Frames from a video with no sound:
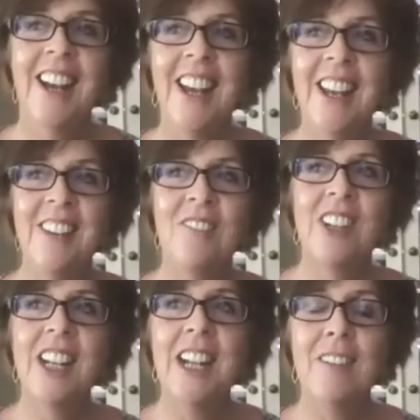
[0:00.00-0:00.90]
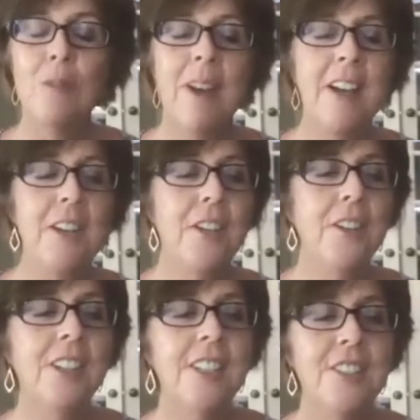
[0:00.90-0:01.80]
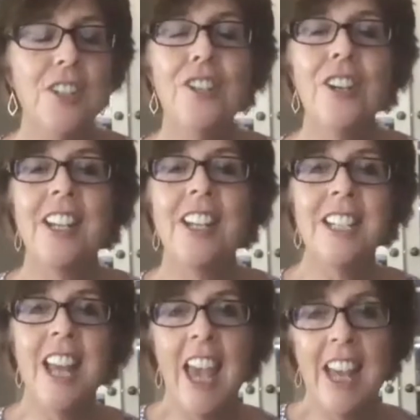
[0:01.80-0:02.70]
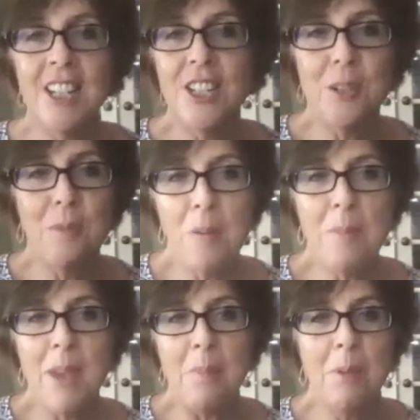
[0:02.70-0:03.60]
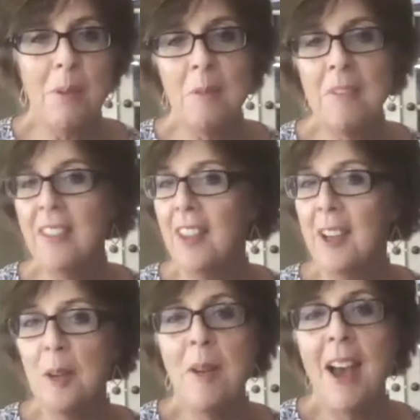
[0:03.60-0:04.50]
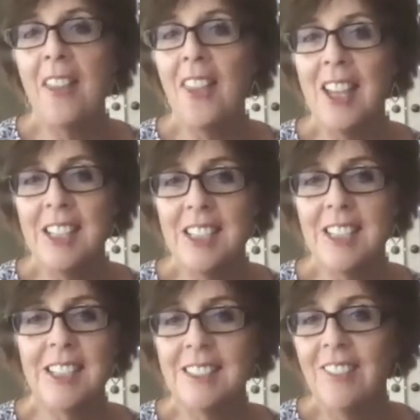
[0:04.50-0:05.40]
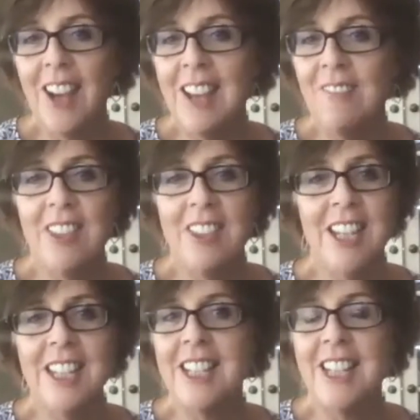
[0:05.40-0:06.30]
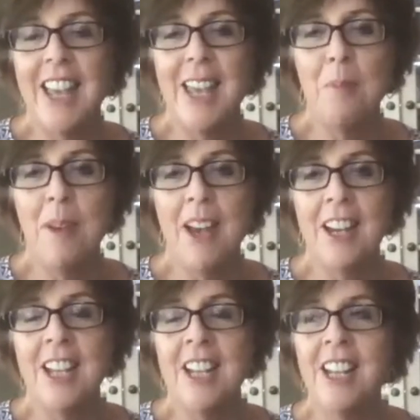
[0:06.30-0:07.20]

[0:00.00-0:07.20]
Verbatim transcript: And what I love about you, Liz, you're not attached to what people think about this, right? What they say about it.